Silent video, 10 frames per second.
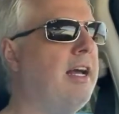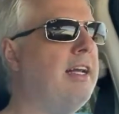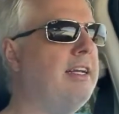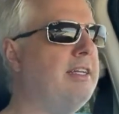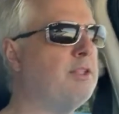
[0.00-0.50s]

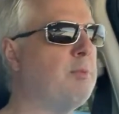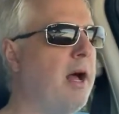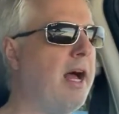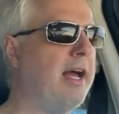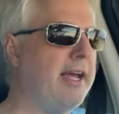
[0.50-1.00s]
It is
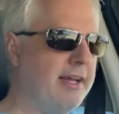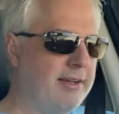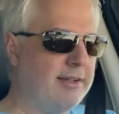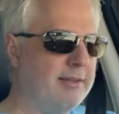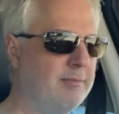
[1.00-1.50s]
my
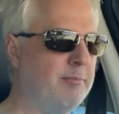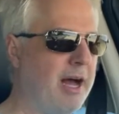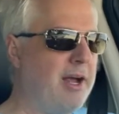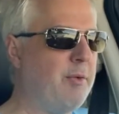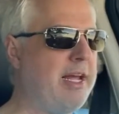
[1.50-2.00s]

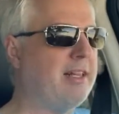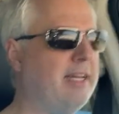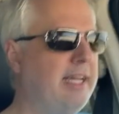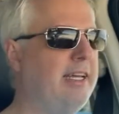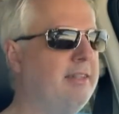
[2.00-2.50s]

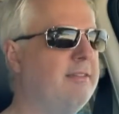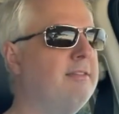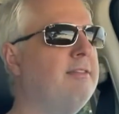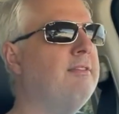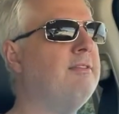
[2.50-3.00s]
bi-weekly,
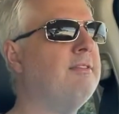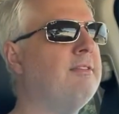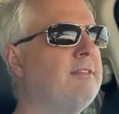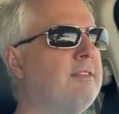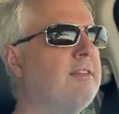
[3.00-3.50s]

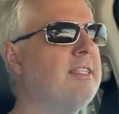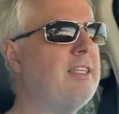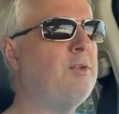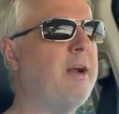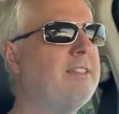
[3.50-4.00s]
is
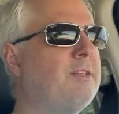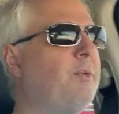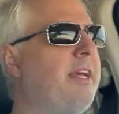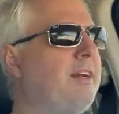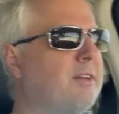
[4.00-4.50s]
that twice a
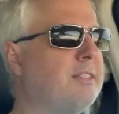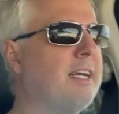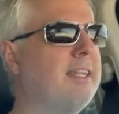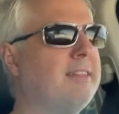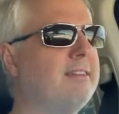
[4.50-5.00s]
week or is
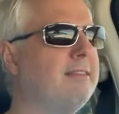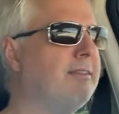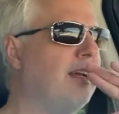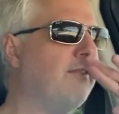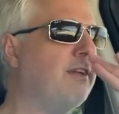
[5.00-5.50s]
that
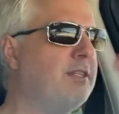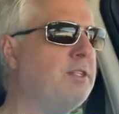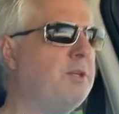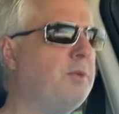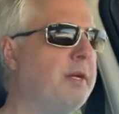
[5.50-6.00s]
every
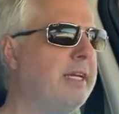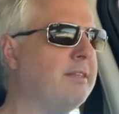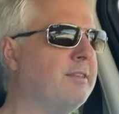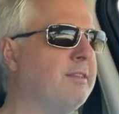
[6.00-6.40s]
2 weeks?